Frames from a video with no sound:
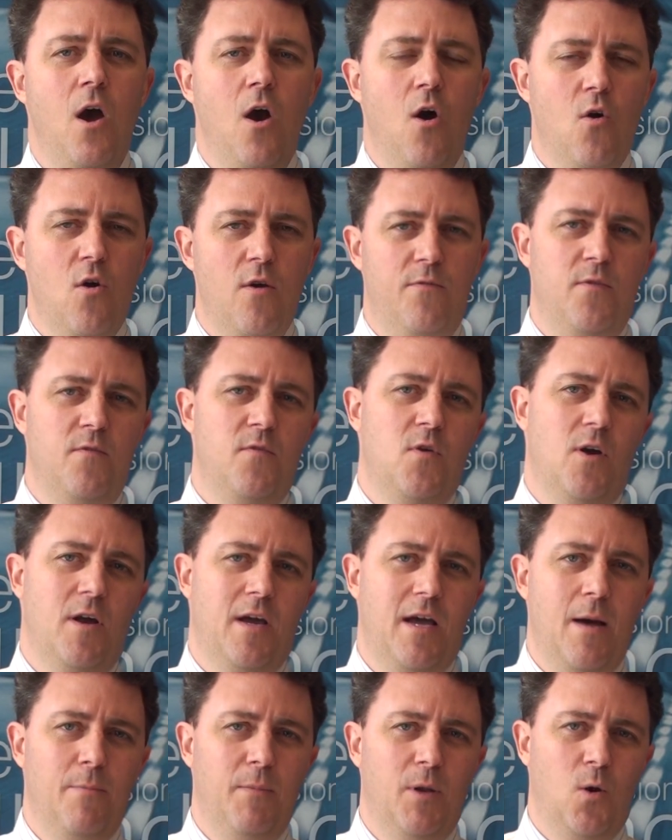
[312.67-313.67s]
Or if you've got
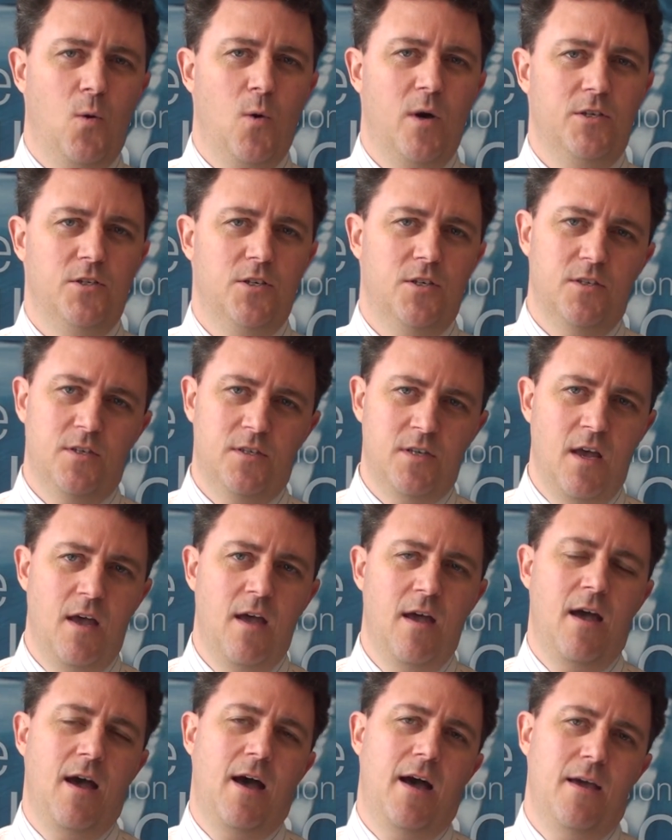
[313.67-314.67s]
a couple of questions,
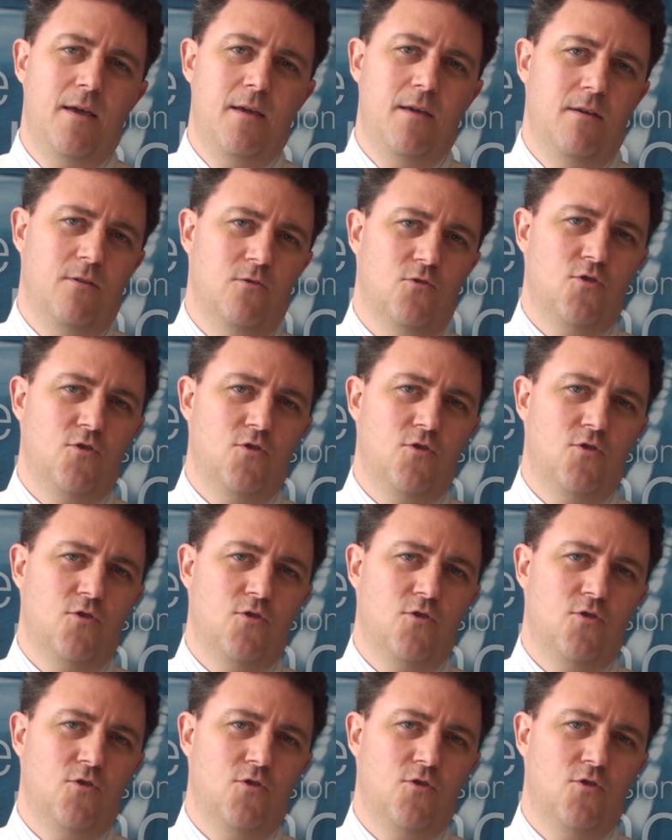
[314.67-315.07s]
hey,